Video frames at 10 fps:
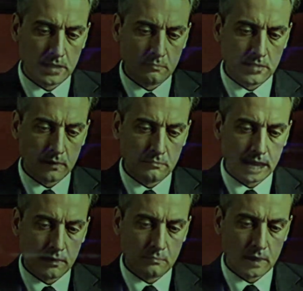some
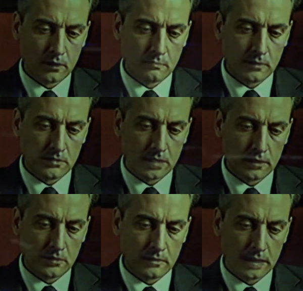downtown bar of
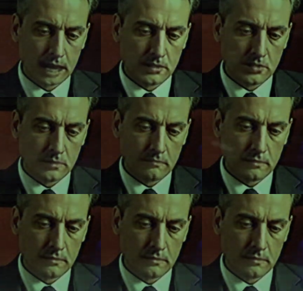uncertain location.